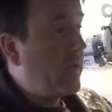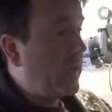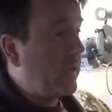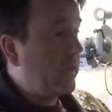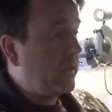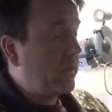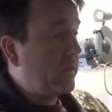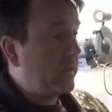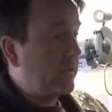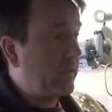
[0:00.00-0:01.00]
and
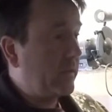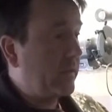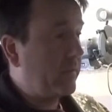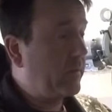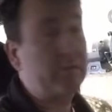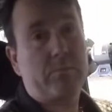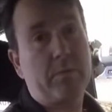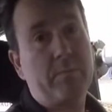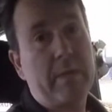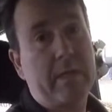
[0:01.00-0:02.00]
those
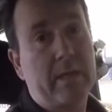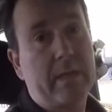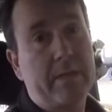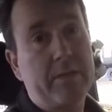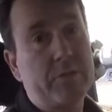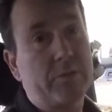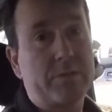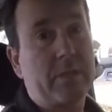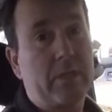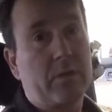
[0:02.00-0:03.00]
would make it a lot easier. It's
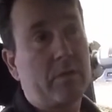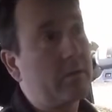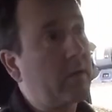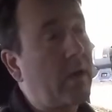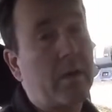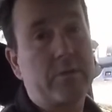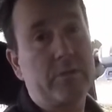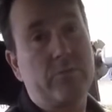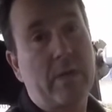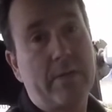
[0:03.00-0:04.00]
like your cars you
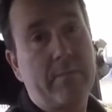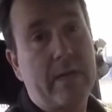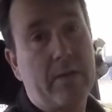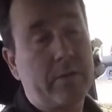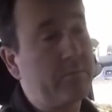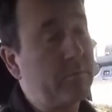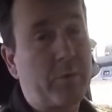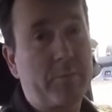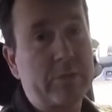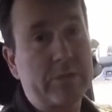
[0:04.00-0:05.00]
drive now. You
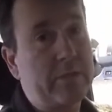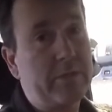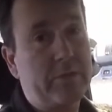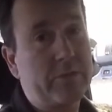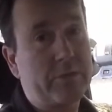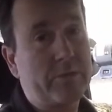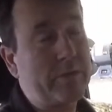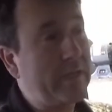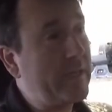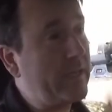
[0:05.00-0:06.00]
pretty much just get in there, turn
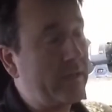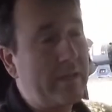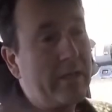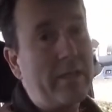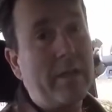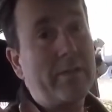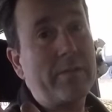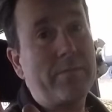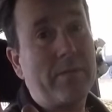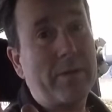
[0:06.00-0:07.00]
the key, and they
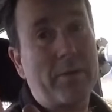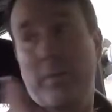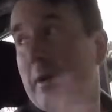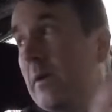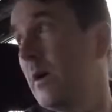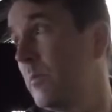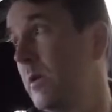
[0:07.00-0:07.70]
fire right up.